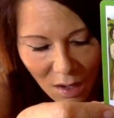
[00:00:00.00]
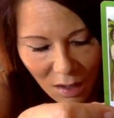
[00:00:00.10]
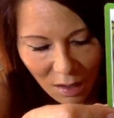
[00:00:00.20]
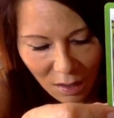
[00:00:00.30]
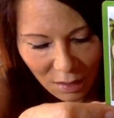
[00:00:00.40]

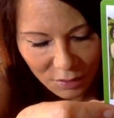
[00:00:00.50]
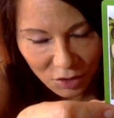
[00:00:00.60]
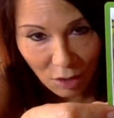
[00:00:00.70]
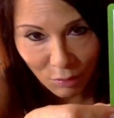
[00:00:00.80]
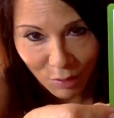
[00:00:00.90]
the
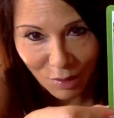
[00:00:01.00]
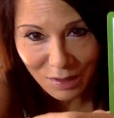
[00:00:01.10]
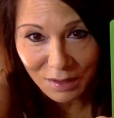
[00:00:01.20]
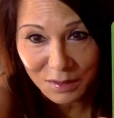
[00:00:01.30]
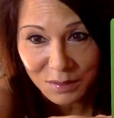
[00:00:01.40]
chakra
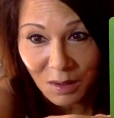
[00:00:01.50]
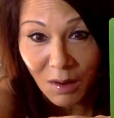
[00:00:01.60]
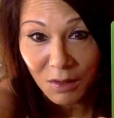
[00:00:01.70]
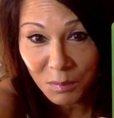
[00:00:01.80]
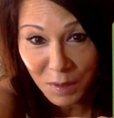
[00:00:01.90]
part, is
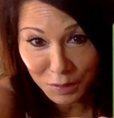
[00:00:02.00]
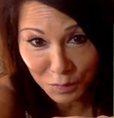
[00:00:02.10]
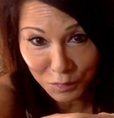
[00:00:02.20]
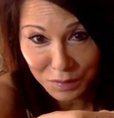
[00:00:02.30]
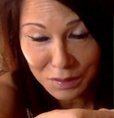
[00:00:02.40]
all about
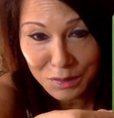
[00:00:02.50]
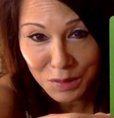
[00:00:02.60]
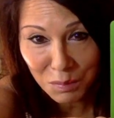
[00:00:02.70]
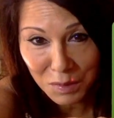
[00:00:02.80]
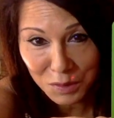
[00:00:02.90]
your feelings,
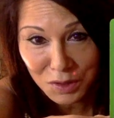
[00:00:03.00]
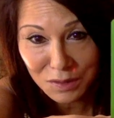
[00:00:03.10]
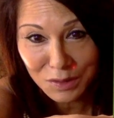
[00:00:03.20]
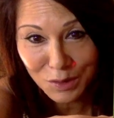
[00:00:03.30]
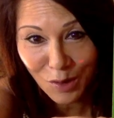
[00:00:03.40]
your
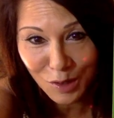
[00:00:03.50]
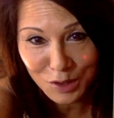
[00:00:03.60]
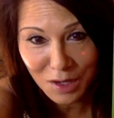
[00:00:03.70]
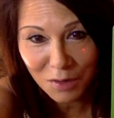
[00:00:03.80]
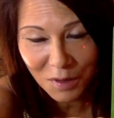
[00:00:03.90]
emotions, your heart
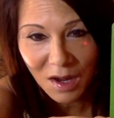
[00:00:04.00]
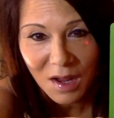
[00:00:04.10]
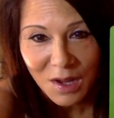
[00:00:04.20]
chakra.